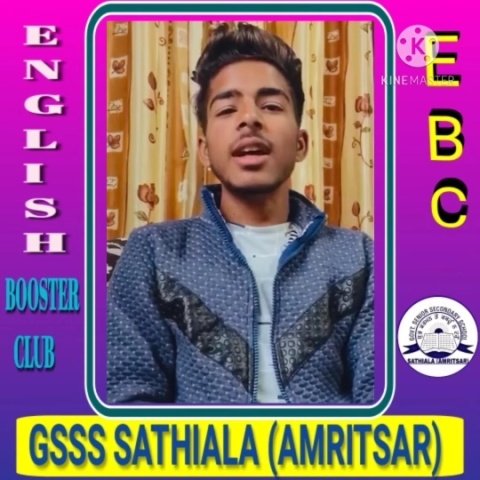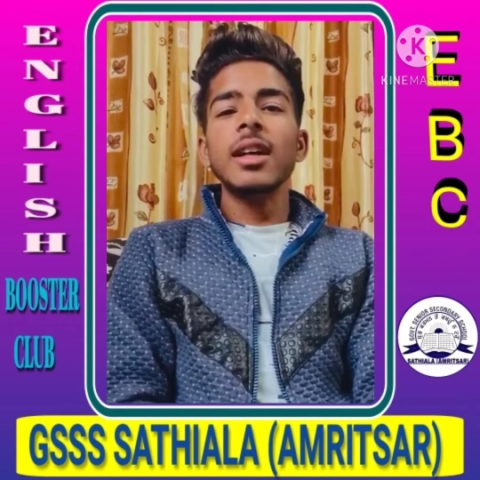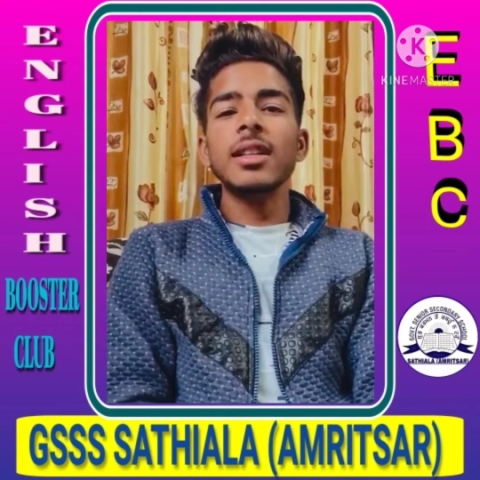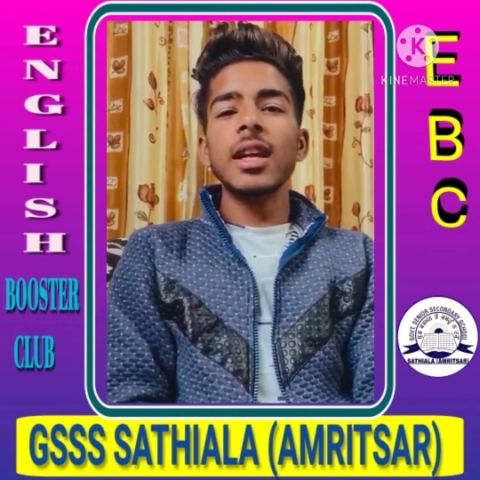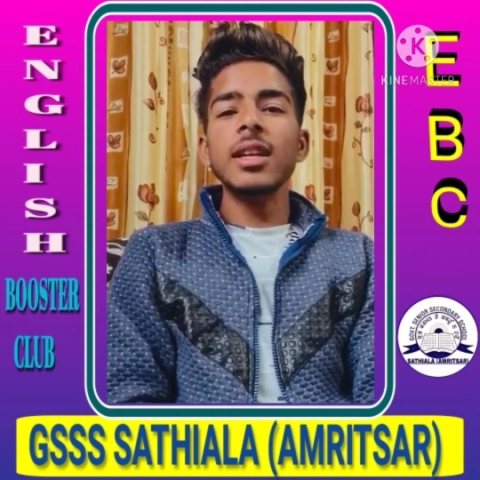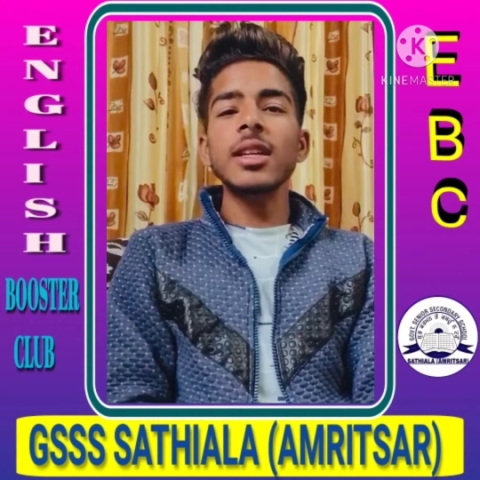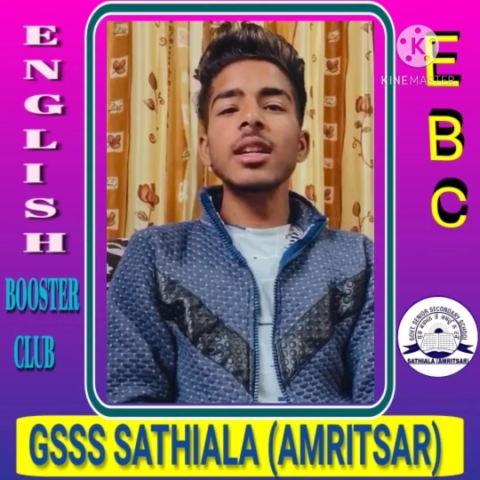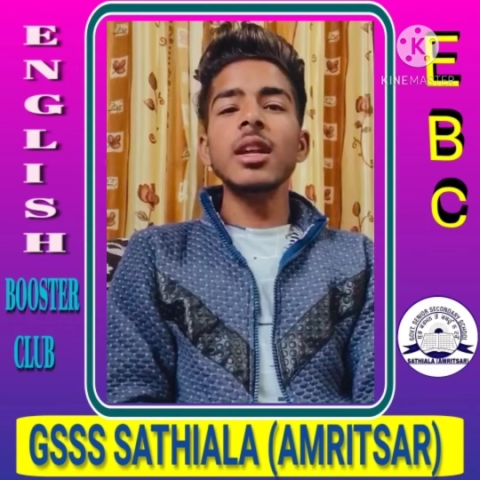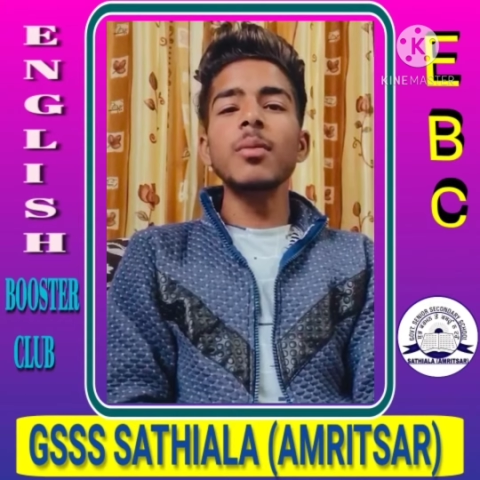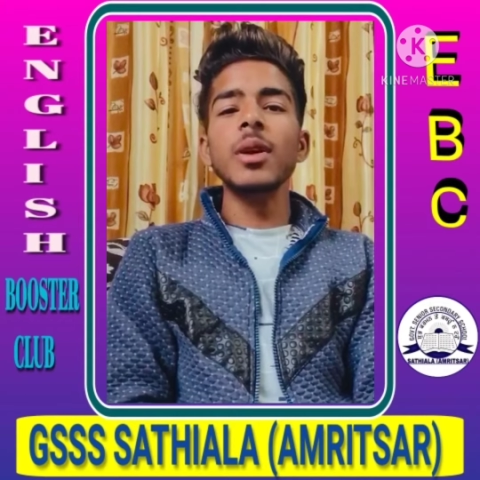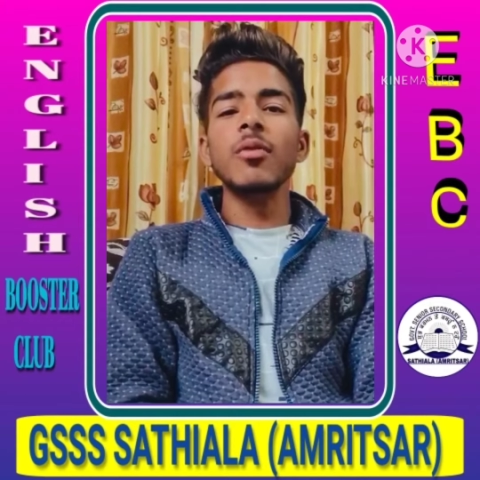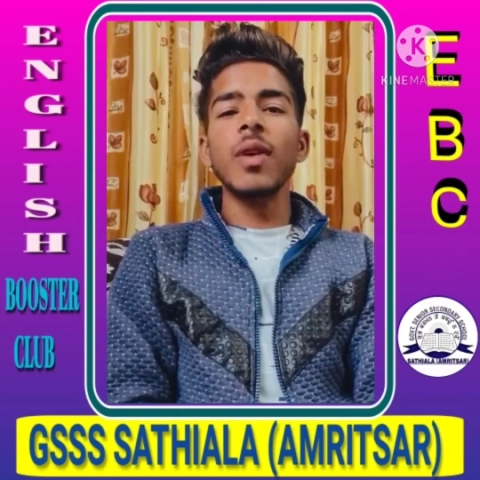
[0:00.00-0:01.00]
The dinner
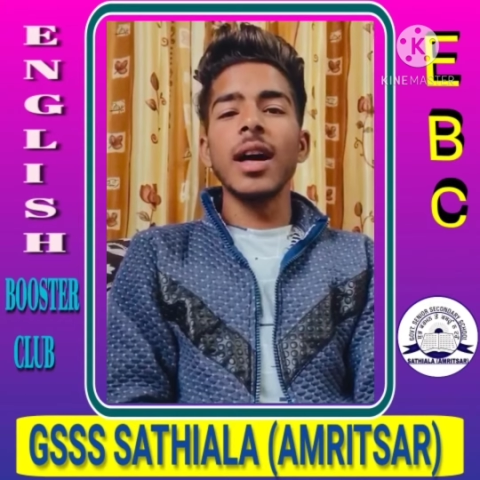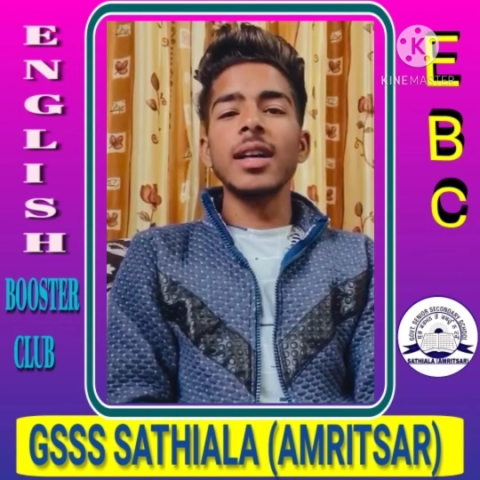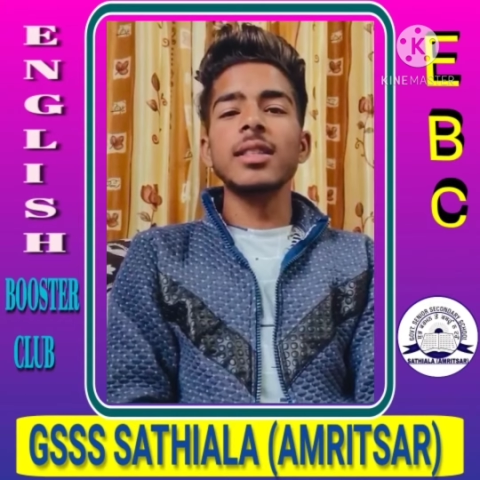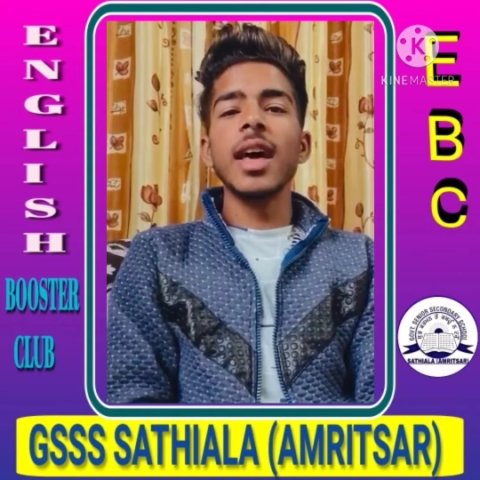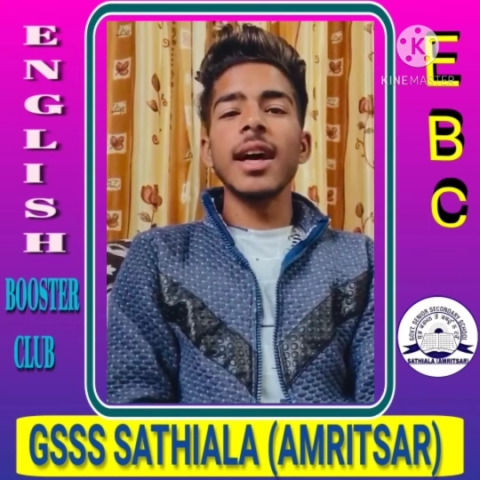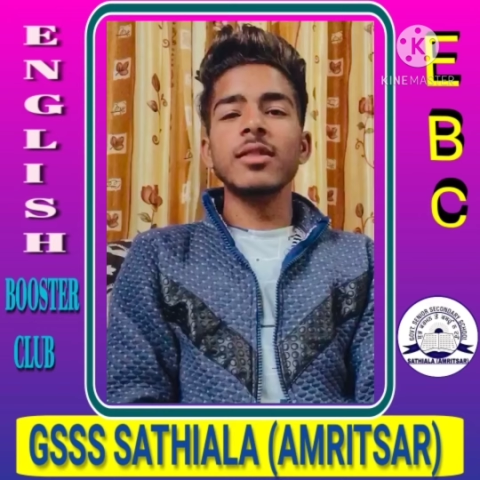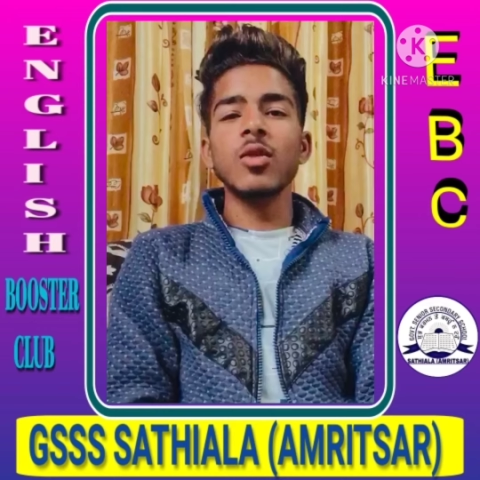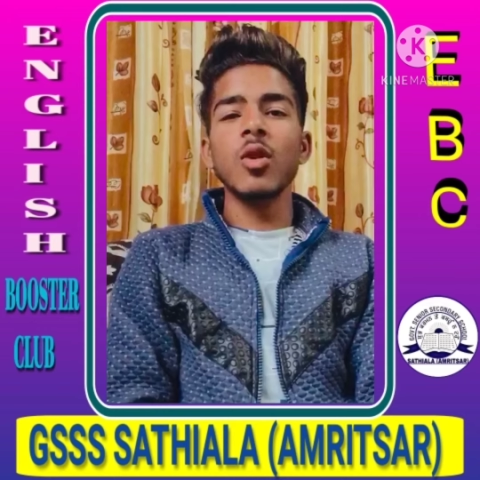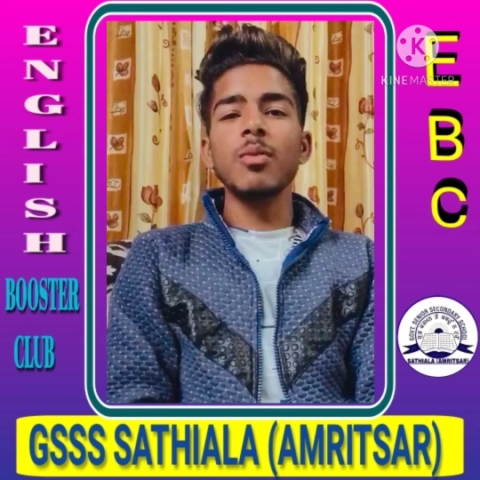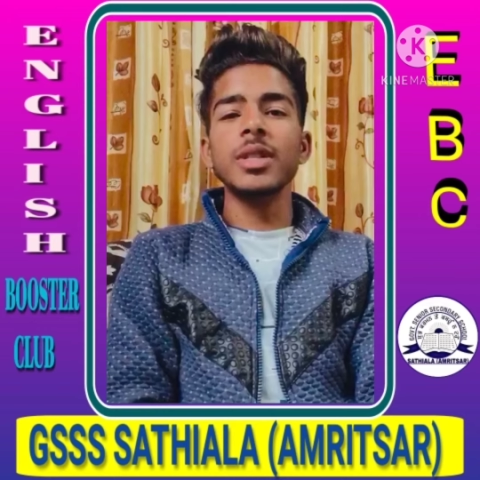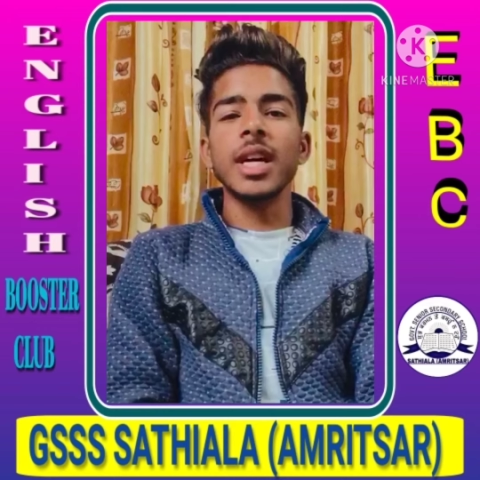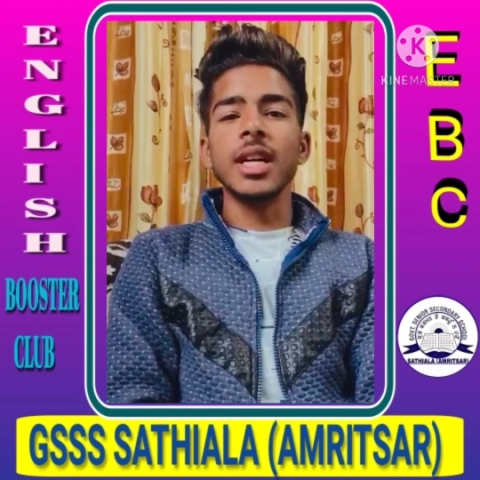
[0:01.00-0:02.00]
bill was
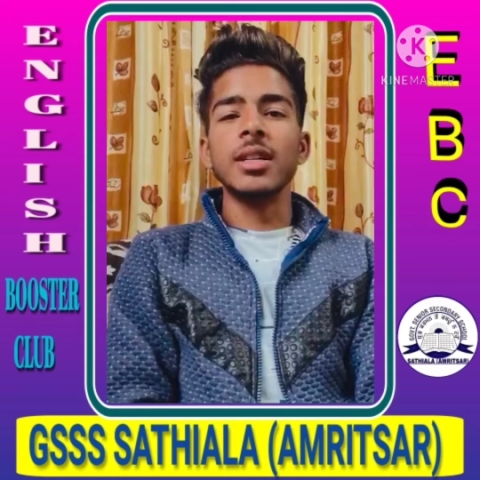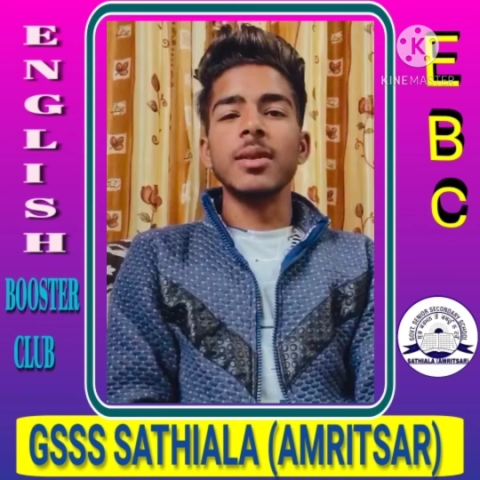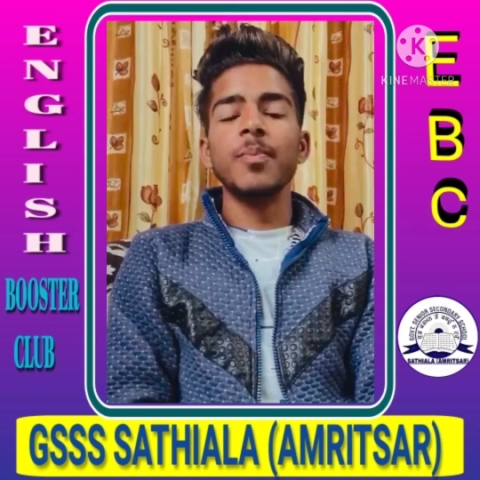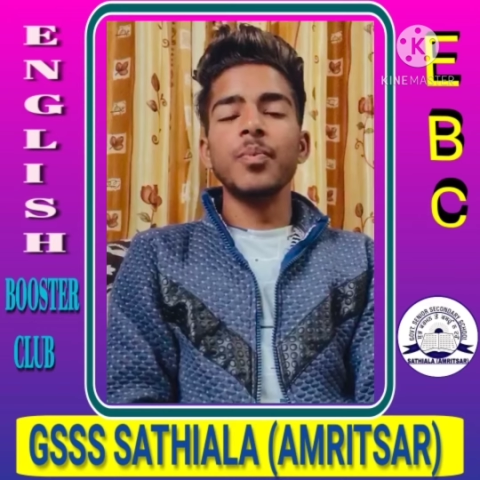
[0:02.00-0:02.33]
exorbitant.